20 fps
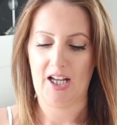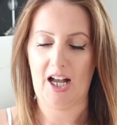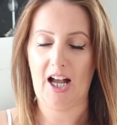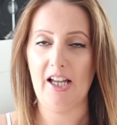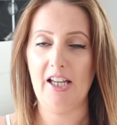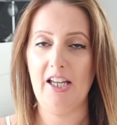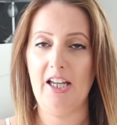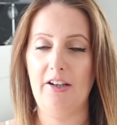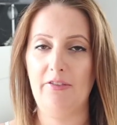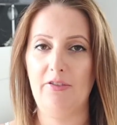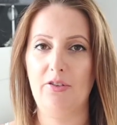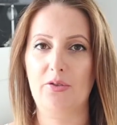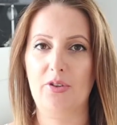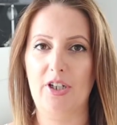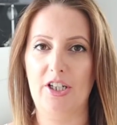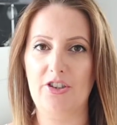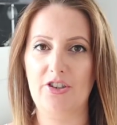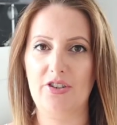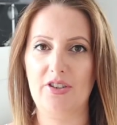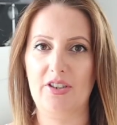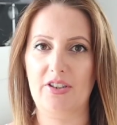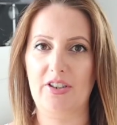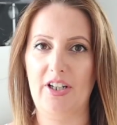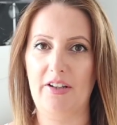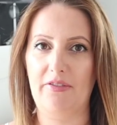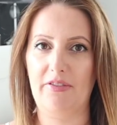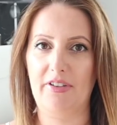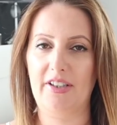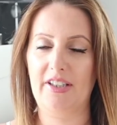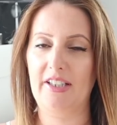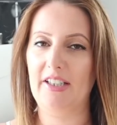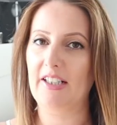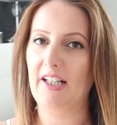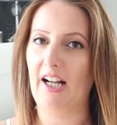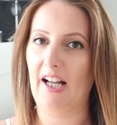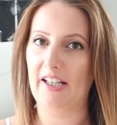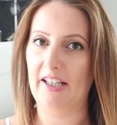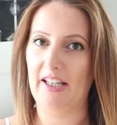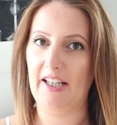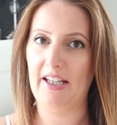I have to register everything
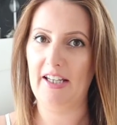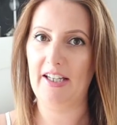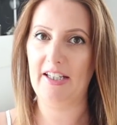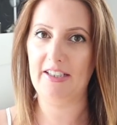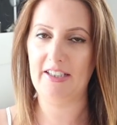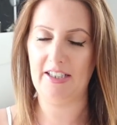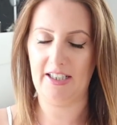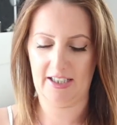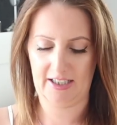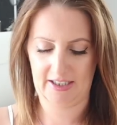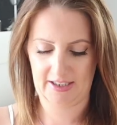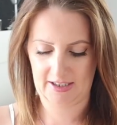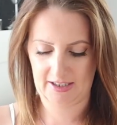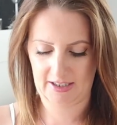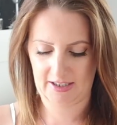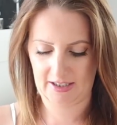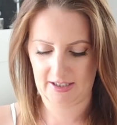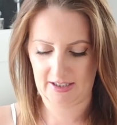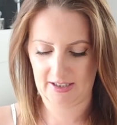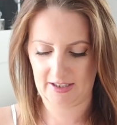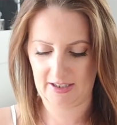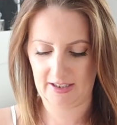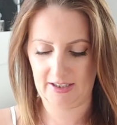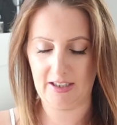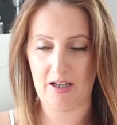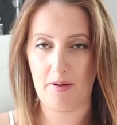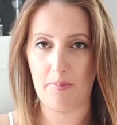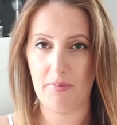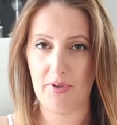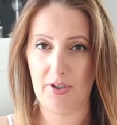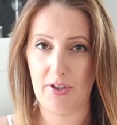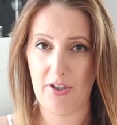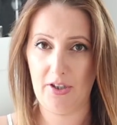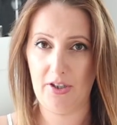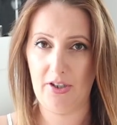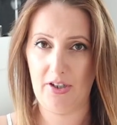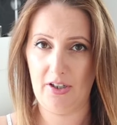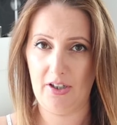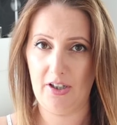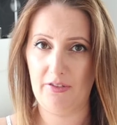I ate and the
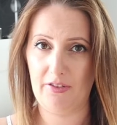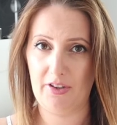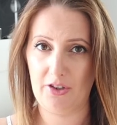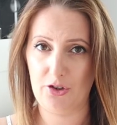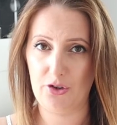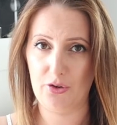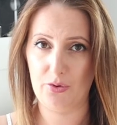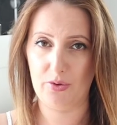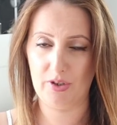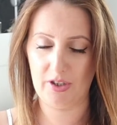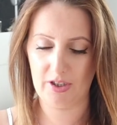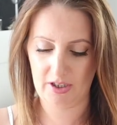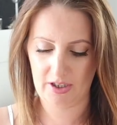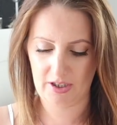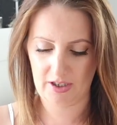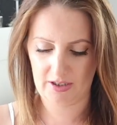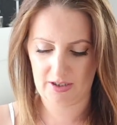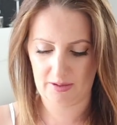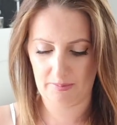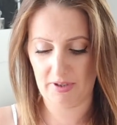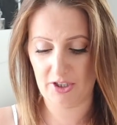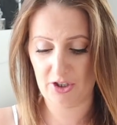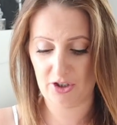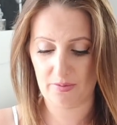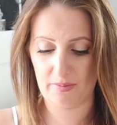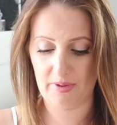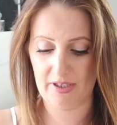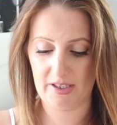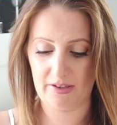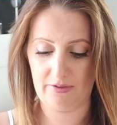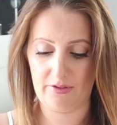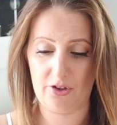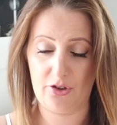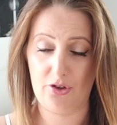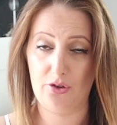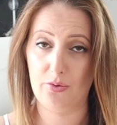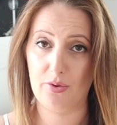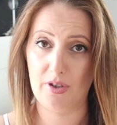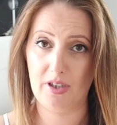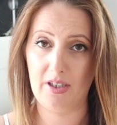number of the sugar, the measurements of the
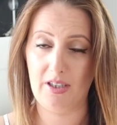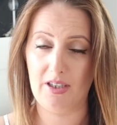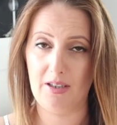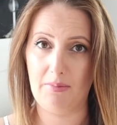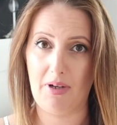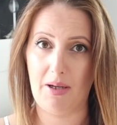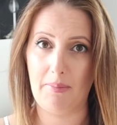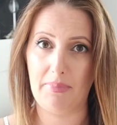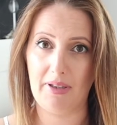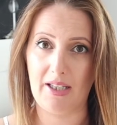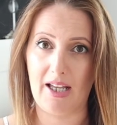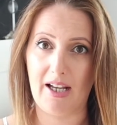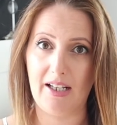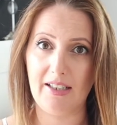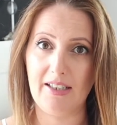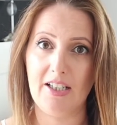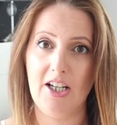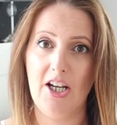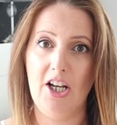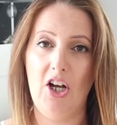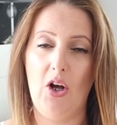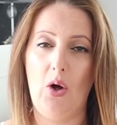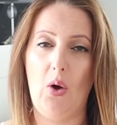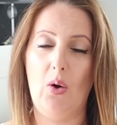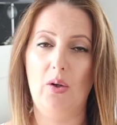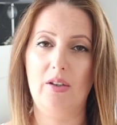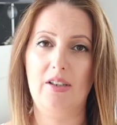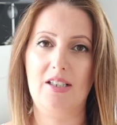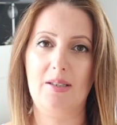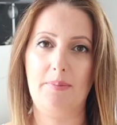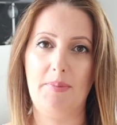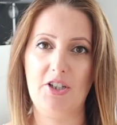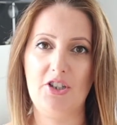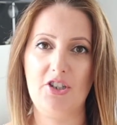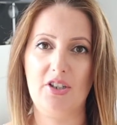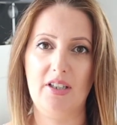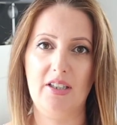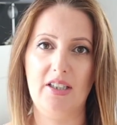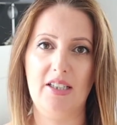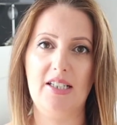sugar in my blood on a
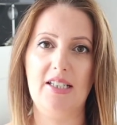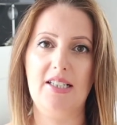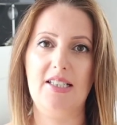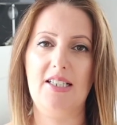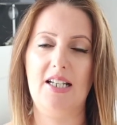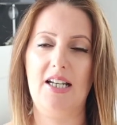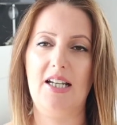special list.